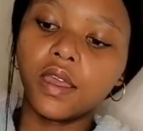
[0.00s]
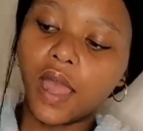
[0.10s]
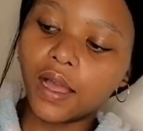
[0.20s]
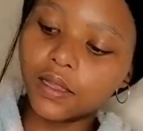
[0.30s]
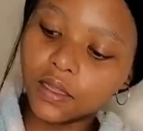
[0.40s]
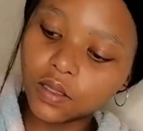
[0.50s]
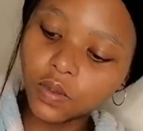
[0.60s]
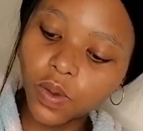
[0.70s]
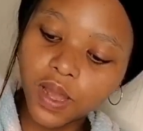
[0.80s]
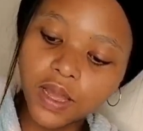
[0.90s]
yeah,
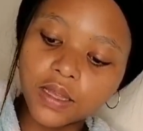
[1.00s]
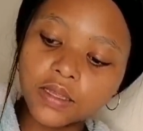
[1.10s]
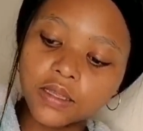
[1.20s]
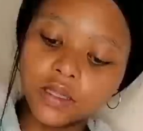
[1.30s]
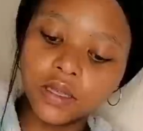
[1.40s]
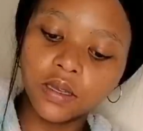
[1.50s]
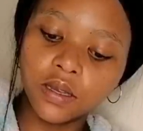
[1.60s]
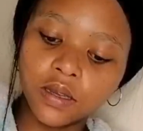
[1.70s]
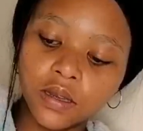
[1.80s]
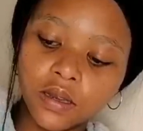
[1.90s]
this was,
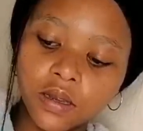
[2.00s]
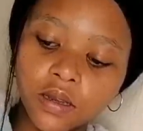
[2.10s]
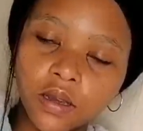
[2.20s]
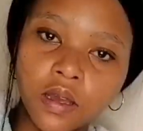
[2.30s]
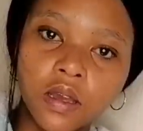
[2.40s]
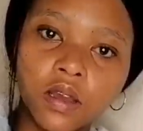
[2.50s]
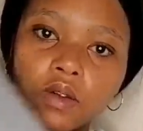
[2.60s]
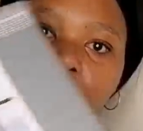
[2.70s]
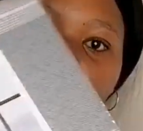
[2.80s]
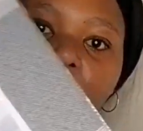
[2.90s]
it was